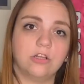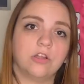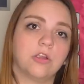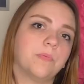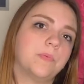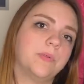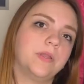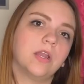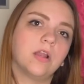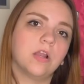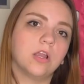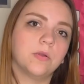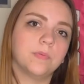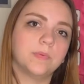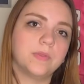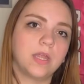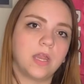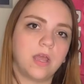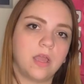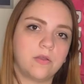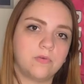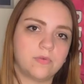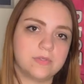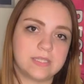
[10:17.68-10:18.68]
LARP, and a LARP
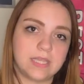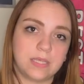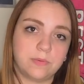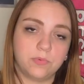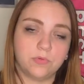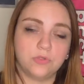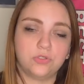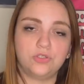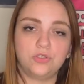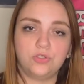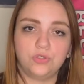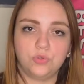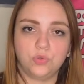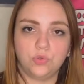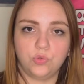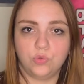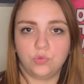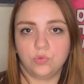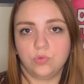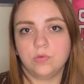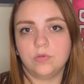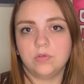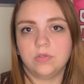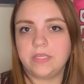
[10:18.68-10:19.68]
that I was able to